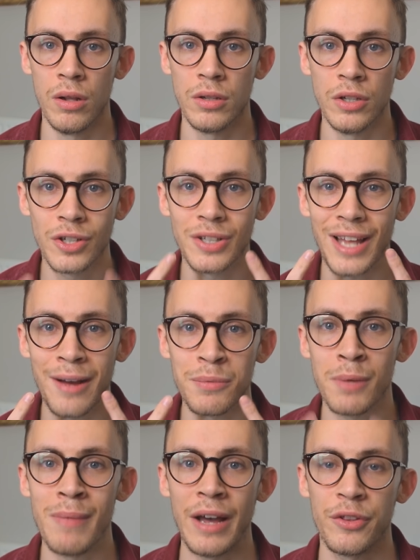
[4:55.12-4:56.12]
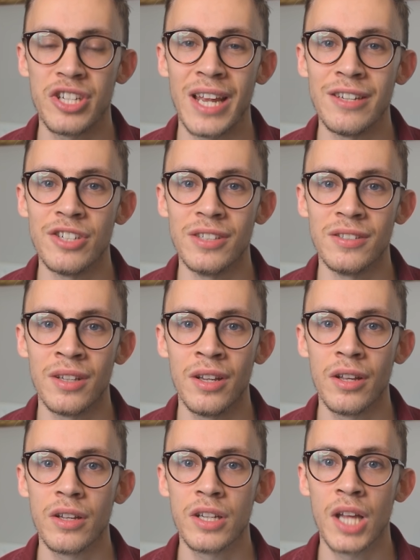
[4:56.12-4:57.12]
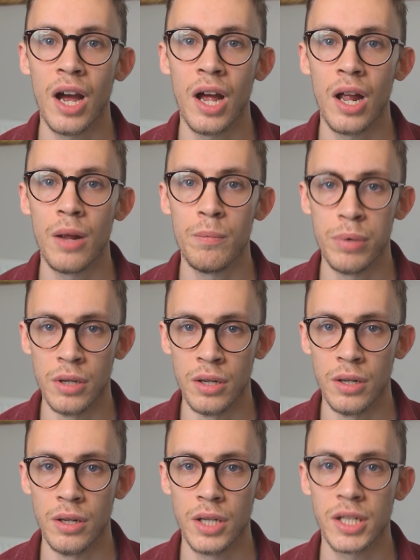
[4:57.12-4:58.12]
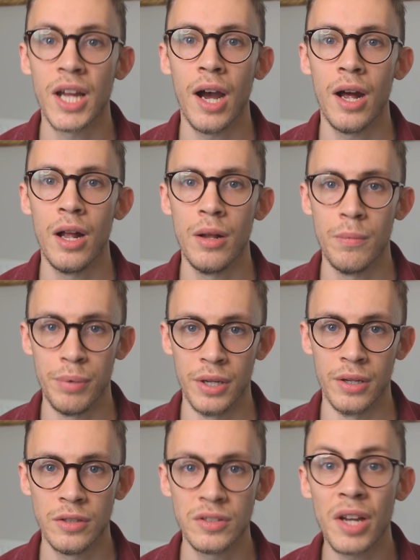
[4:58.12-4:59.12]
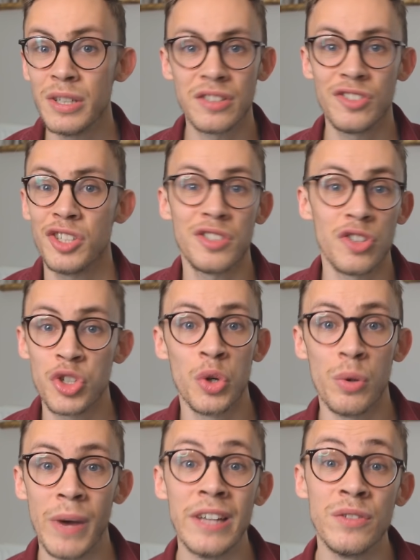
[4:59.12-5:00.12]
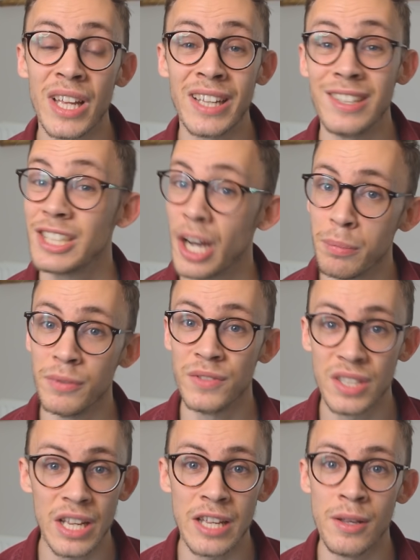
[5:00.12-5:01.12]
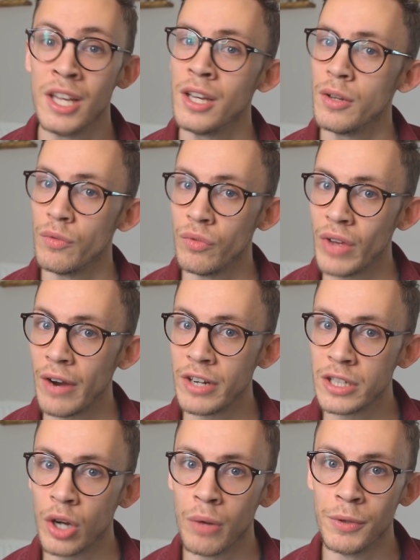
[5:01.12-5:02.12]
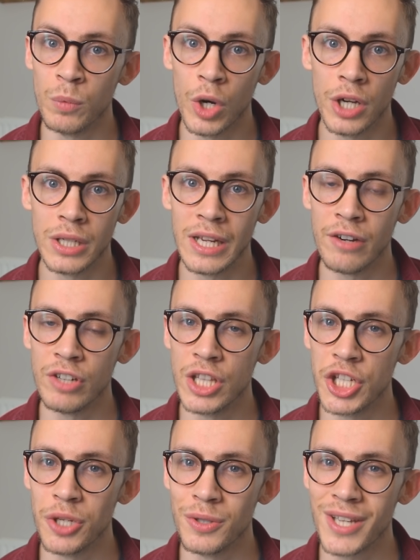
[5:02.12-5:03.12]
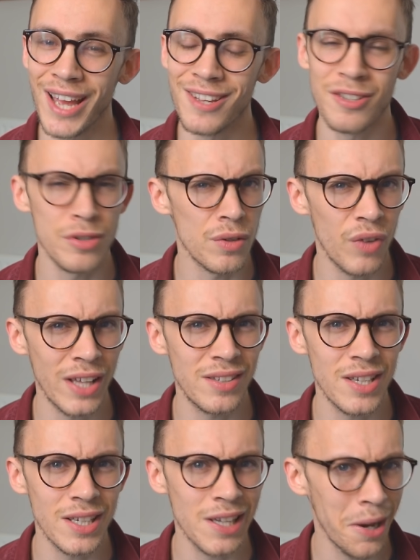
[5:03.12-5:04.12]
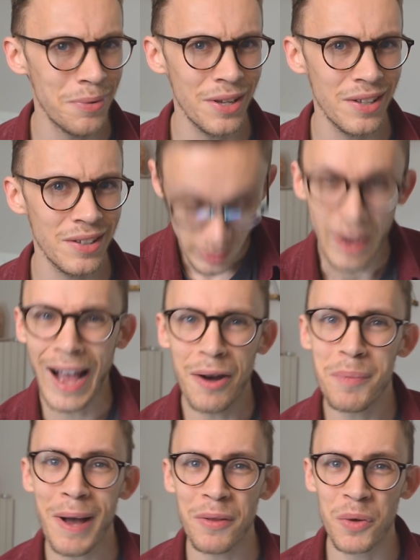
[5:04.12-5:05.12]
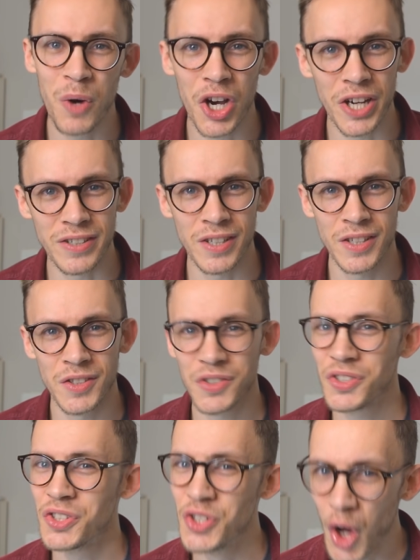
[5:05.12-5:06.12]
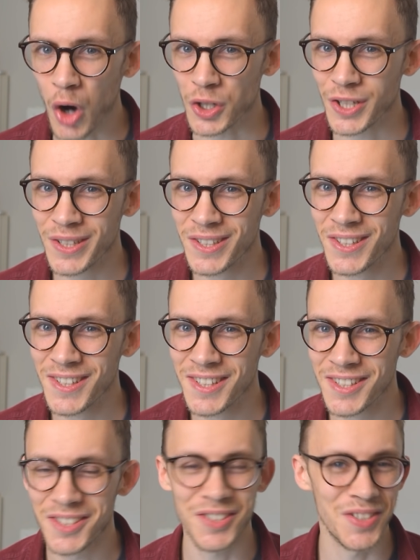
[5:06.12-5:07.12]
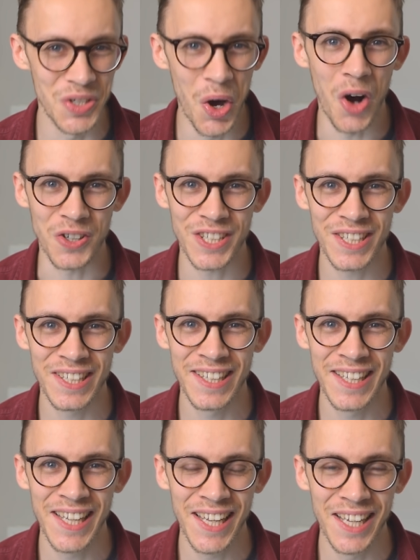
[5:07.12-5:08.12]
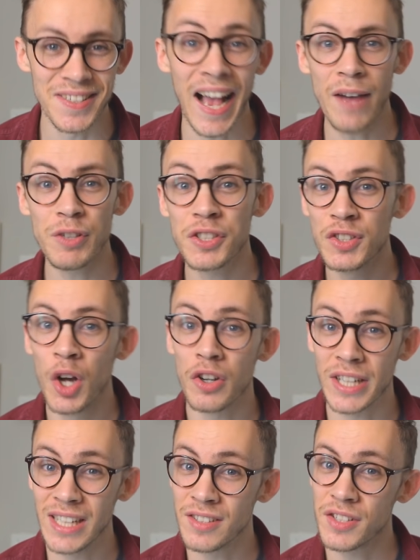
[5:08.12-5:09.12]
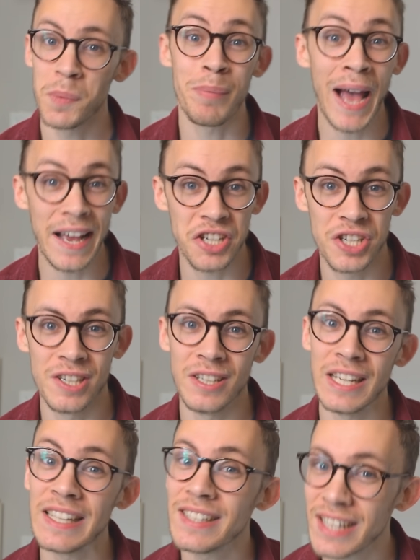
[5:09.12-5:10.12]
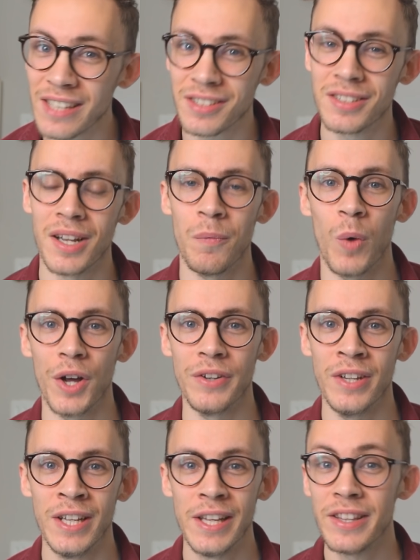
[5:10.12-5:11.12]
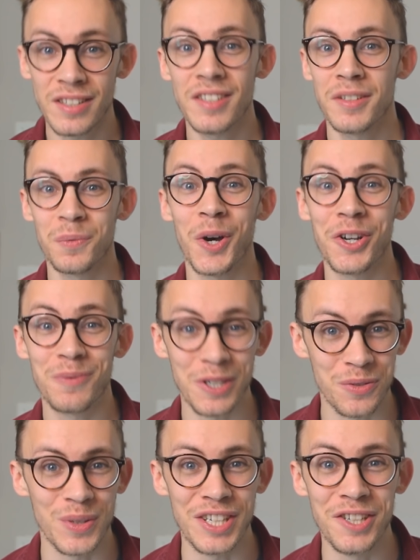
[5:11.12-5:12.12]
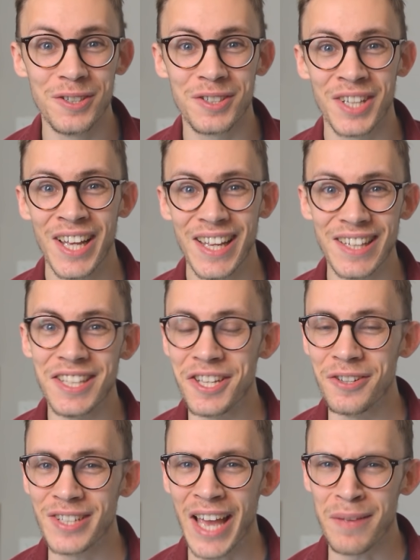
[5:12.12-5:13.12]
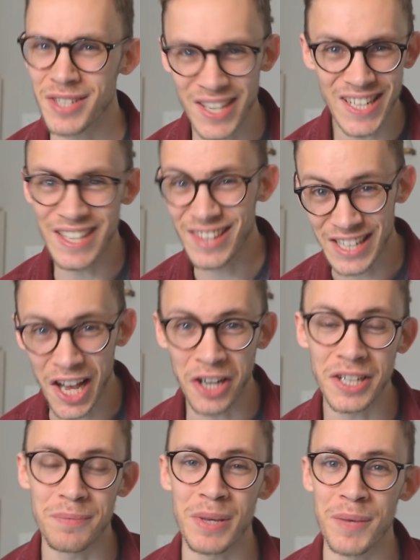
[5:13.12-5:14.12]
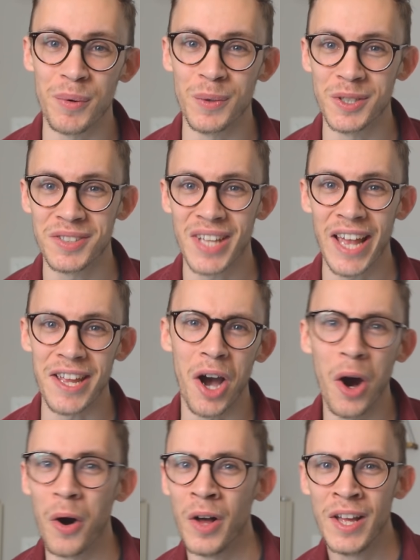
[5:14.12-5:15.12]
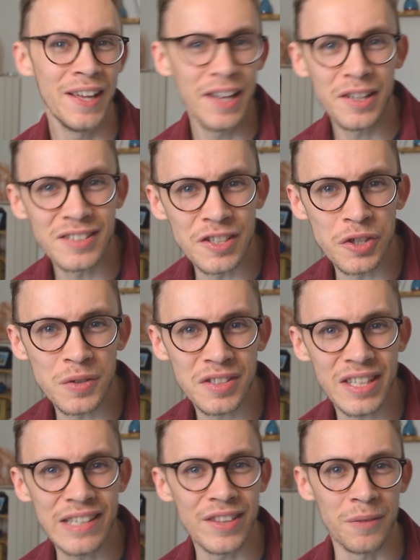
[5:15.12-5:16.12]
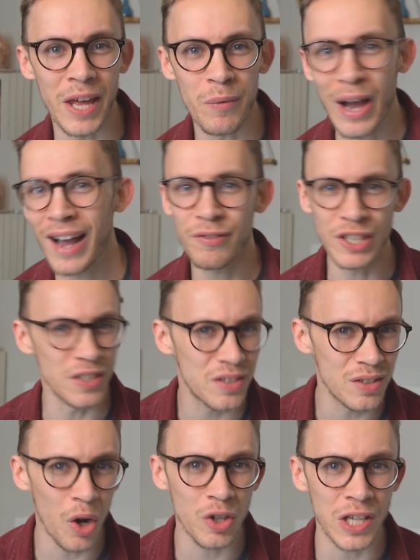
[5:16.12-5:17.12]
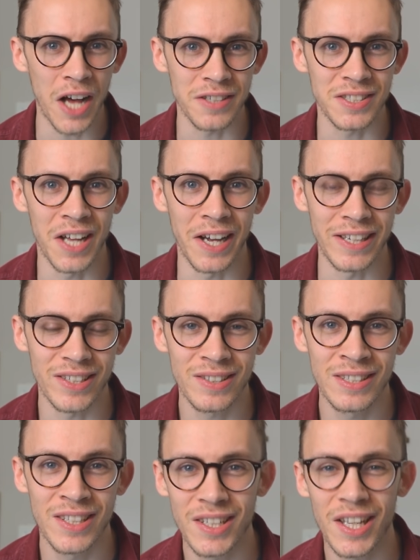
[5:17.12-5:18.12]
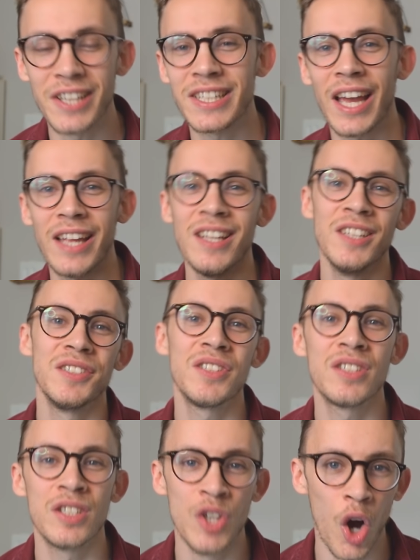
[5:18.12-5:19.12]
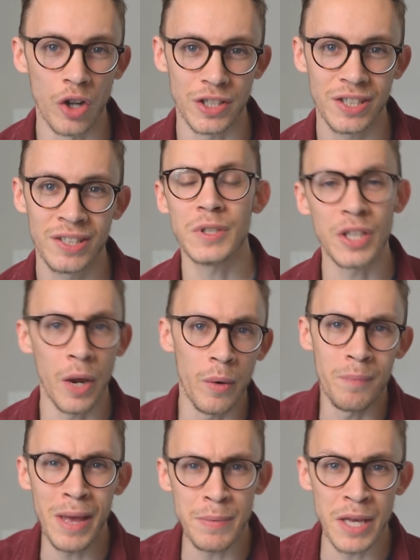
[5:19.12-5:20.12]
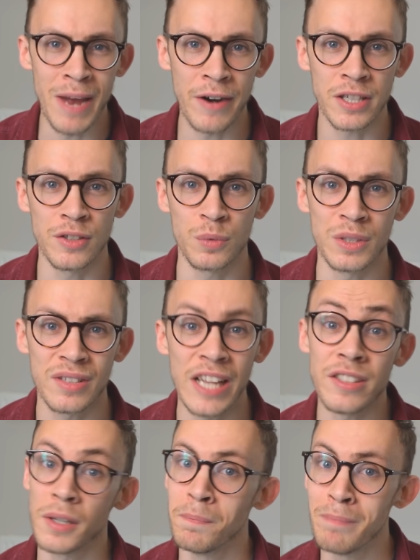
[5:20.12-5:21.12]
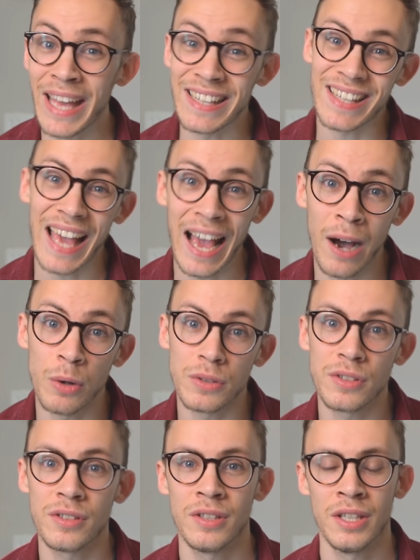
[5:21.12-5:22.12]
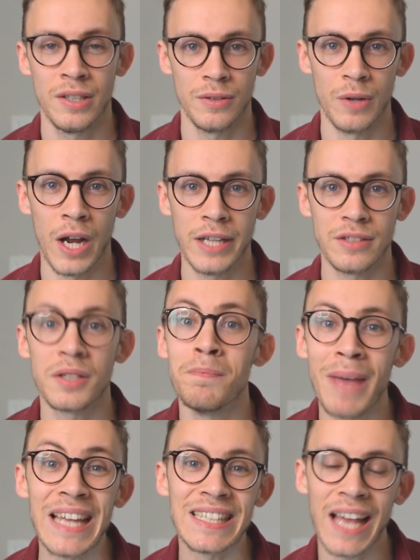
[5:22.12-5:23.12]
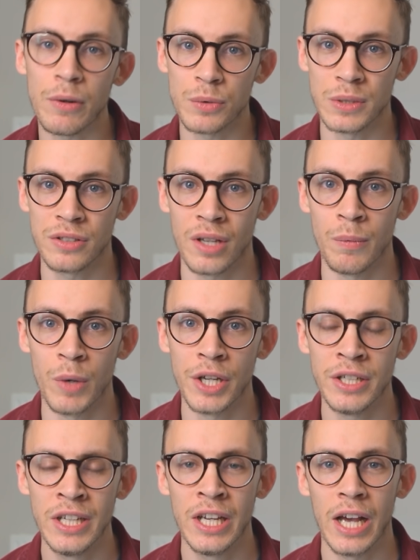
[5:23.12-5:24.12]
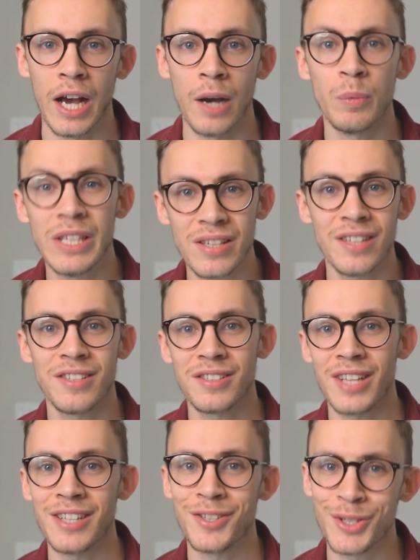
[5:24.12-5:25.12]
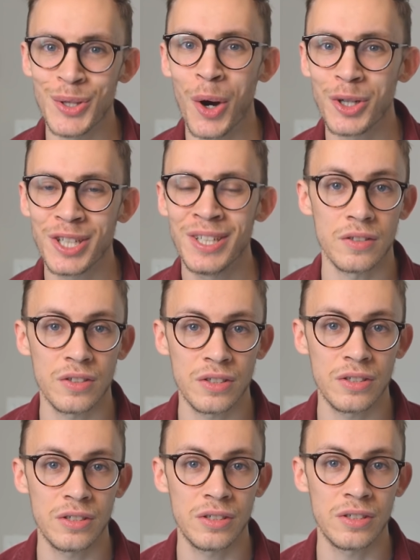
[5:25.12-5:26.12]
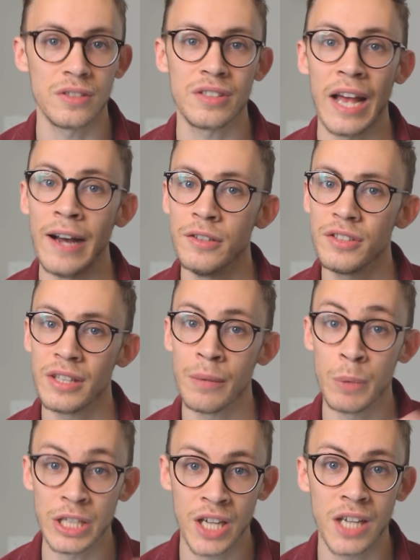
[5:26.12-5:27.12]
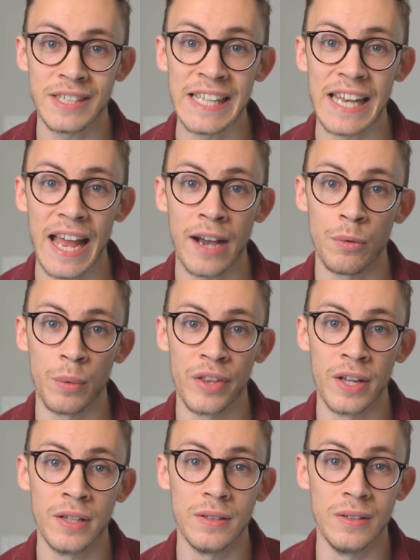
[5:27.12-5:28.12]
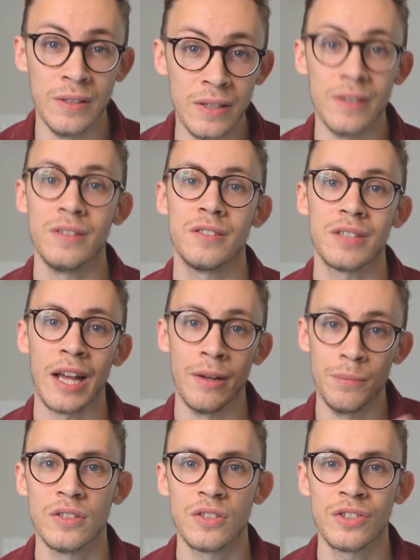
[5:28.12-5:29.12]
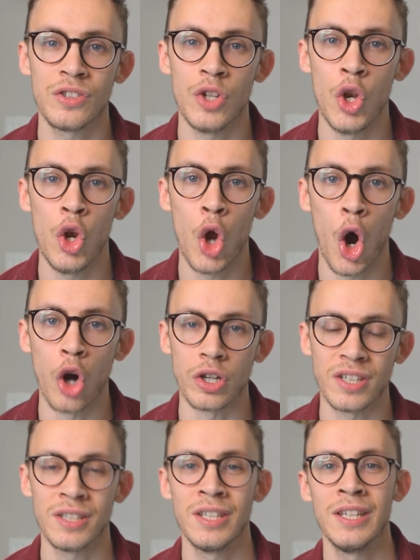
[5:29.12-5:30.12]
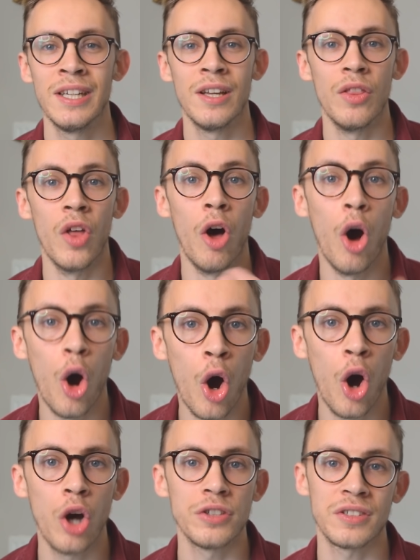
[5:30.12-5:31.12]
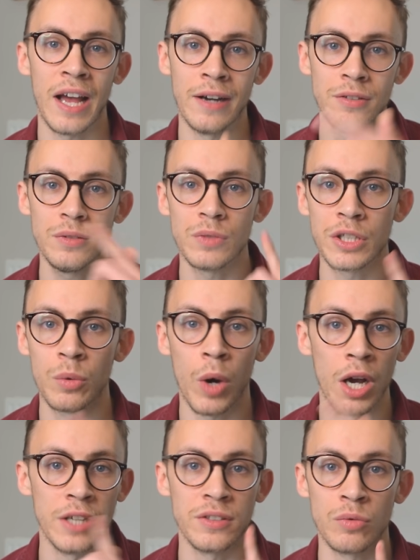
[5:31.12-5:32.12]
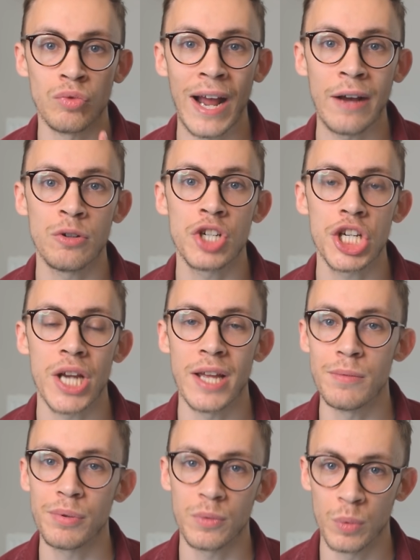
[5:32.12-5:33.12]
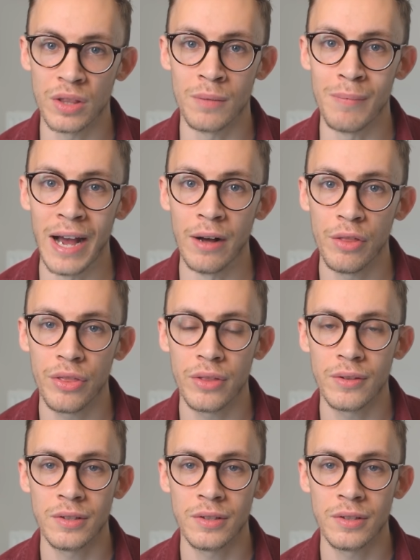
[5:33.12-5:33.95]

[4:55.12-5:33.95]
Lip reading: Look at how my mouth changes. Cuppa, cup. cuppa. So it's just a short way of saying a cup of tea. Very common word here in the UK. Do you fancy a cuppa? Now how about the word snog? Snog. To have a snog is to passionately kiss someone. This is a word which we use in the UK, particularly the younger people will say, oh, did you see them? They were having a snog last night. Okay, snog. You know, maybe Americans would say to make out, right? To make out with someone. We tend to say snog, s sound, and then we're cutting it out with a n sound. Snog. The o sound requires a round shape with the mouth.